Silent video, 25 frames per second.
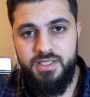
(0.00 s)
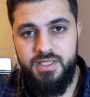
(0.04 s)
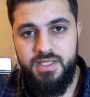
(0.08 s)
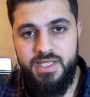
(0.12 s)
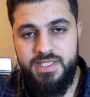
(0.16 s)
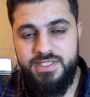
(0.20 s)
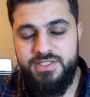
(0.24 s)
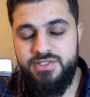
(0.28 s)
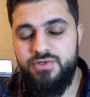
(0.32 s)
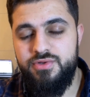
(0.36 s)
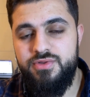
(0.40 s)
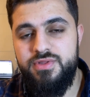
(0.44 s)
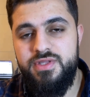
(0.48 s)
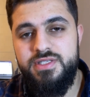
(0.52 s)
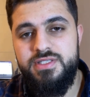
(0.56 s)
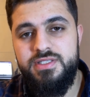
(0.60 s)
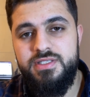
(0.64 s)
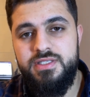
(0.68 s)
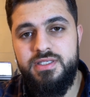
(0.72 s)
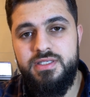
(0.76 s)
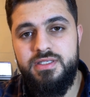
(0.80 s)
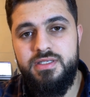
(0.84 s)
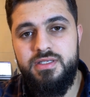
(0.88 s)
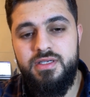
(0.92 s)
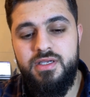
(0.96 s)
And so this
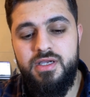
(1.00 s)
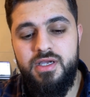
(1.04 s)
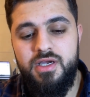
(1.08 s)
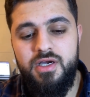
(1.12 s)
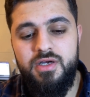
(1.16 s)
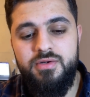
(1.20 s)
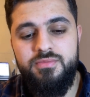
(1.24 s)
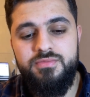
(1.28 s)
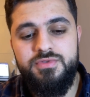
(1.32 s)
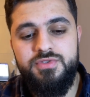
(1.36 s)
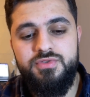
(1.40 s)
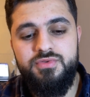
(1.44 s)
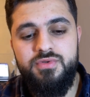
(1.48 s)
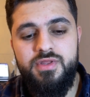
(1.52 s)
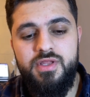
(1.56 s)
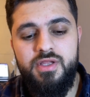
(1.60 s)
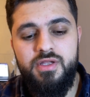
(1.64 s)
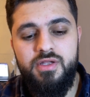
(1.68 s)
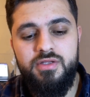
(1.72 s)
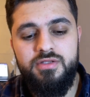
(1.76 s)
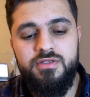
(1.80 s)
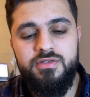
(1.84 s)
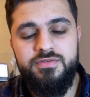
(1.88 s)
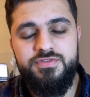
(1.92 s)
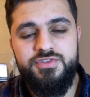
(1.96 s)
comes with a
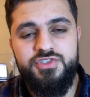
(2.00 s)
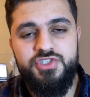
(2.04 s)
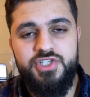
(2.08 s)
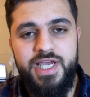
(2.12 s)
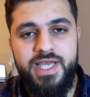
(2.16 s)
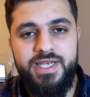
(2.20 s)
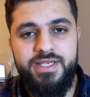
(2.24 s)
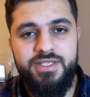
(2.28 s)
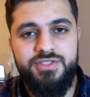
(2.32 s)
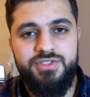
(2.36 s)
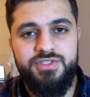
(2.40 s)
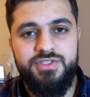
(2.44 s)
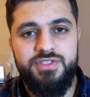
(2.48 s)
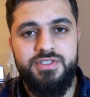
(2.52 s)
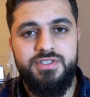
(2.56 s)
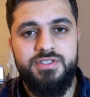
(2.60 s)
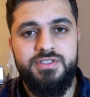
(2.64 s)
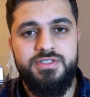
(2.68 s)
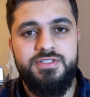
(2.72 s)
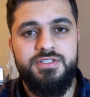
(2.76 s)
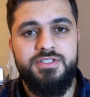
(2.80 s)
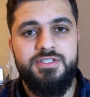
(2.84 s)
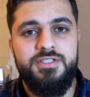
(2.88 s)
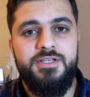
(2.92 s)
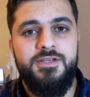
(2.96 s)
lot of
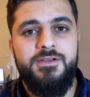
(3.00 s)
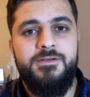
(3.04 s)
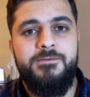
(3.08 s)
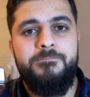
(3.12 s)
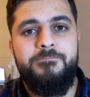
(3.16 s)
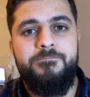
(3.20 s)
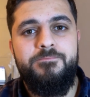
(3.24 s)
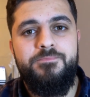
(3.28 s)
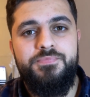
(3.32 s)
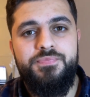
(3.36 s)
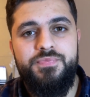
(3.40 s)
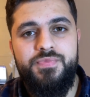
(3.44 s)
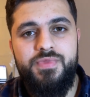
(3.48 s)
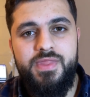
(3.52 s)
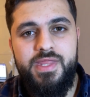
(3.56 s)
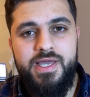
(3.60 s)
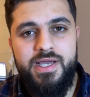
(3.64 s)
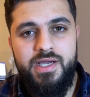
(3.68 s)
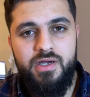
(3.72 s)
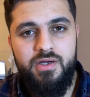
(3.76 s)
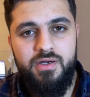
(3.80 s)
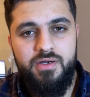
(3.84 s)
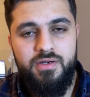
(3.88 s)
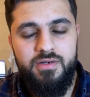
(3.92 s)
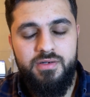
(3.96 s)
challenges that
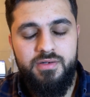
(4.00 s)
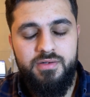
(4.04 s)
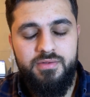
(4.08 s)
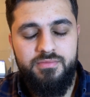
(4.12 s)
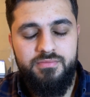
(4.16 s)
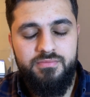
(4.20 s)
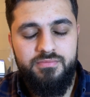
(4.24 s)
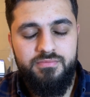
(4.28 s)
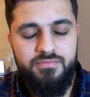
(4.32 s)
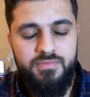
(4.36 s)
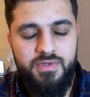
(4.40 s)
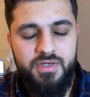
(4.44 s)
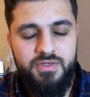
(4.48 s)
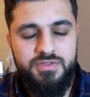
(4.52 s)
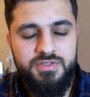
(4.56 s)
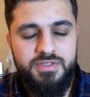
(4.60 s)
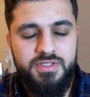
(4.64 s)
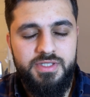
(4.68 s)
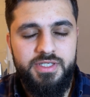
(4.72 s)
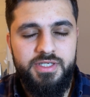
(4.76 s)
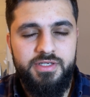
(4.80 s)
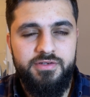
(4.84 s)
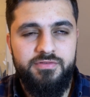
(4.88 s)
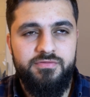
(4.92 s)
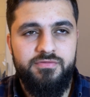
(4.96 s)
are
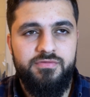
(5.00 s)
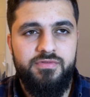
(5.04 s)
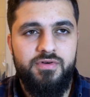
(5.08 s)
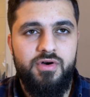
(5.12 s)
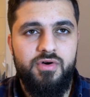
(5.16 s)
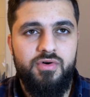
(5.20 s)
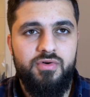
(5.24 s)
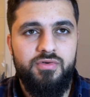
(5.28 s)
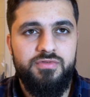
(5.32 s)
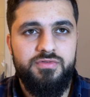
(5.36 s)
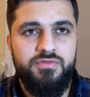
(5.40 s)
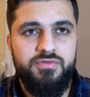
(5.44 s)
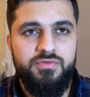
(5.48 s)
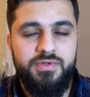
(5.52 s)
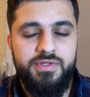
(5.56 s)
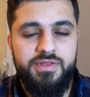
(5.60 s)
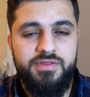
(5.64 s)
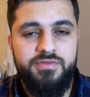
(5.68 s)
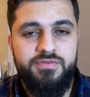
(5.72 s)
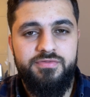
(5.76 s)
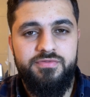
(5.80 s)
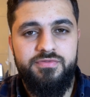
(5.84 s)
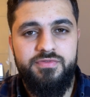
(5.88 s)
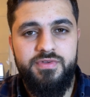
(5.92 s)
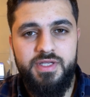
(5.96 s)
mostly involved with
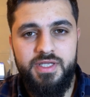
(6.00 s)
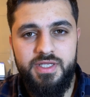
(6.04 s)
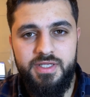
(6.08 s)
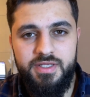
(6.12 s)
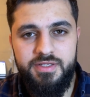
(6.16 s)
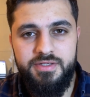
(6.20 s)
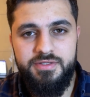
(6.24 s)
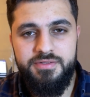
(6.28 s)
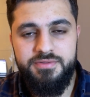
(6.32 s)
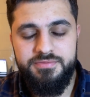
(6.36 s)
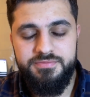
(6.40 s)
fear,